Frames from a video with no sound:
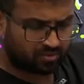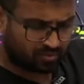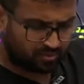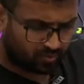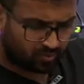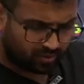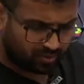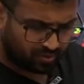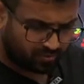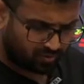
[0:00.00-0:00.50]

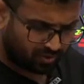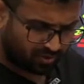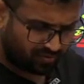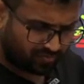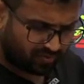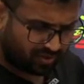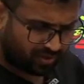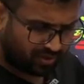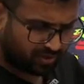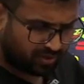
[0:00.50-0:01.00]
What you've
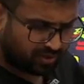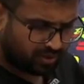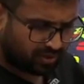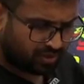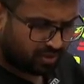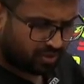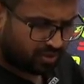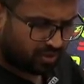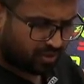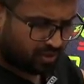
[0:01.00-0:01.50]
written?
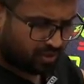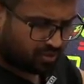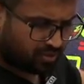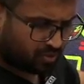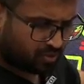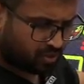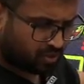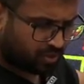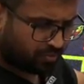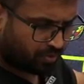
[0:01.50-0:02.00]

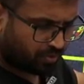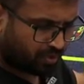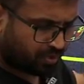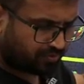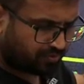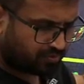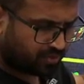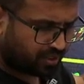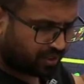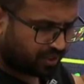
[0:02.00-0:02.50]
2 to the power
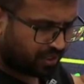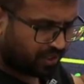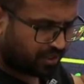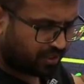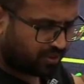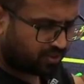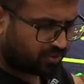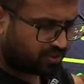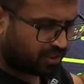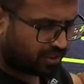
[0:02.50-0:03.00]
of 3
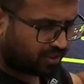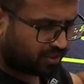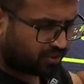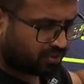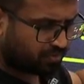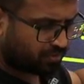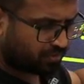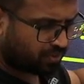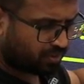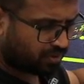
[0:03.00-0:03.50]
into 3 to
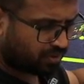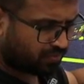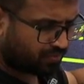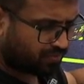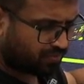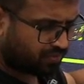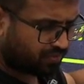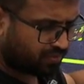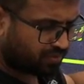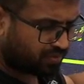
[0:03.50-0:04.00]
the power
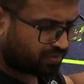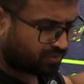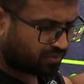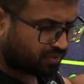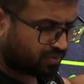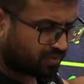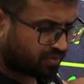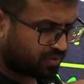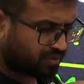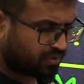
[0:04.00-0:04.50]
of,
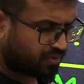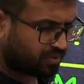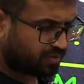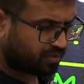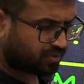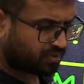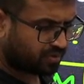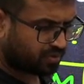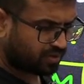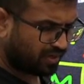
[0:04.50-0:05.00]

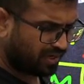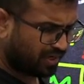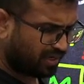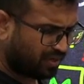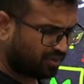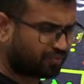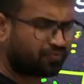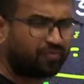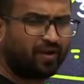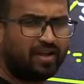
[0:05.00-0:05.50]

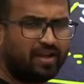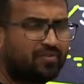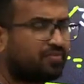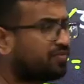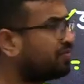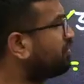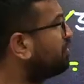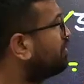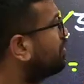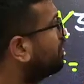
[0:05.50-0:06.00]
into
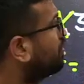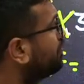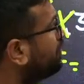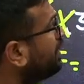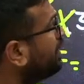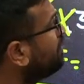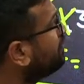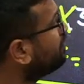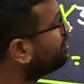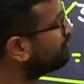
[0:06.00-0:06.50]
5.
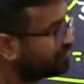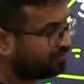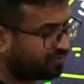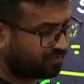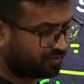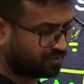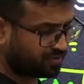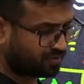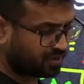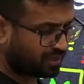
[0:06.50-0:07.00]
5,
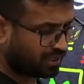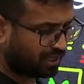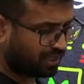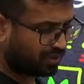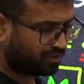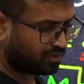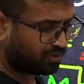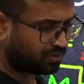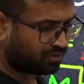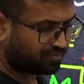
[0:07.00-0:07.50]

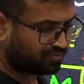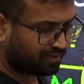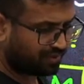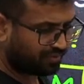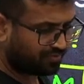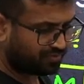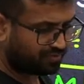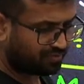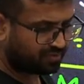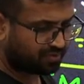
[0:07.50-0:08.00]
how do you know
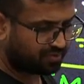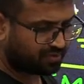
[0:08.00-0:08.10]
5?